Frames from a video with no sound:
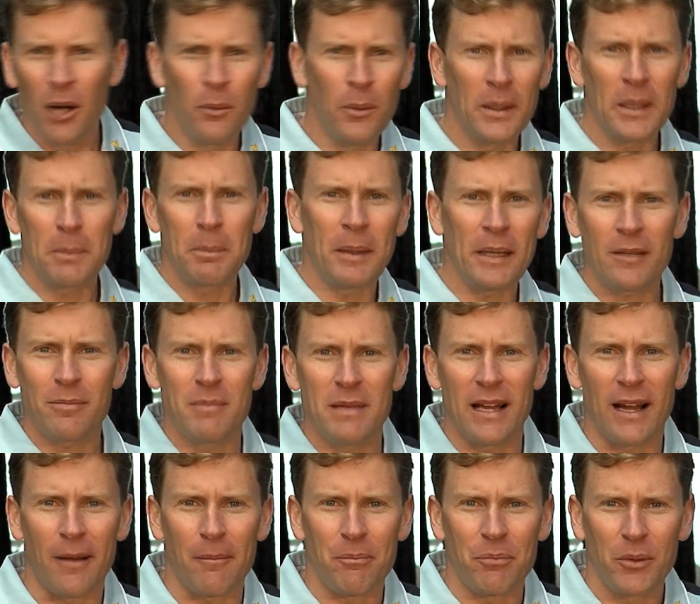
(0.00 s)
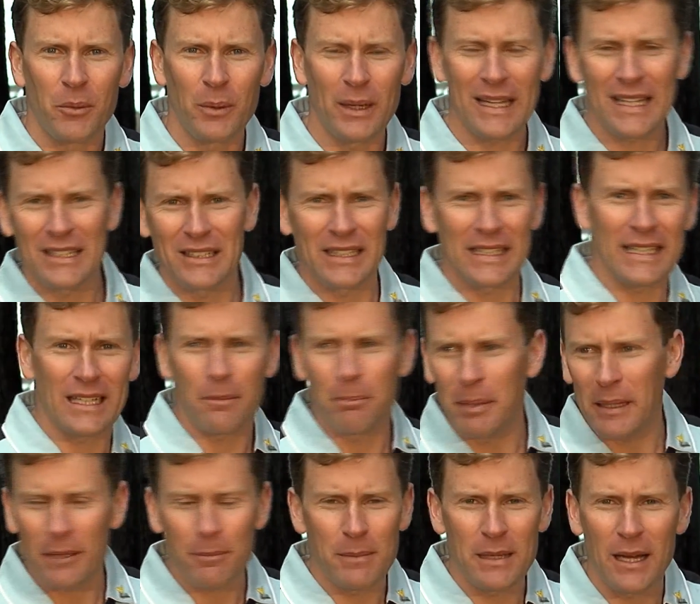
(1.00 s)
want a pick-me-up. Where can I get a
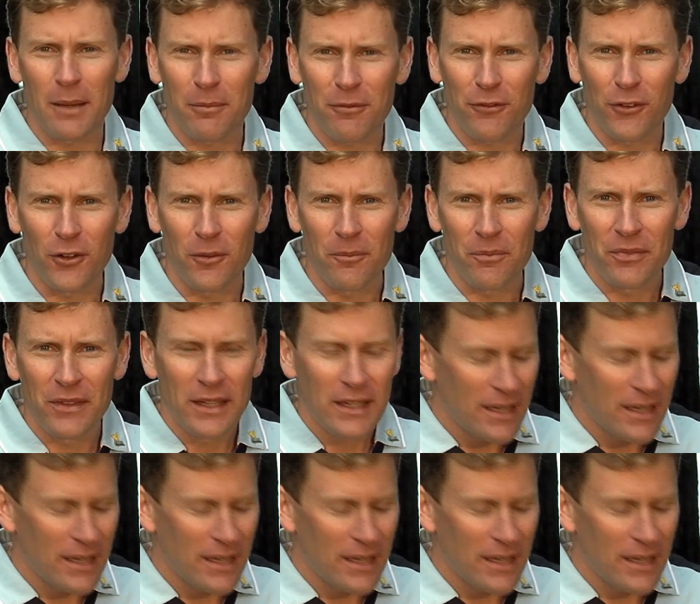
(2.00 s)
pick-me-up from?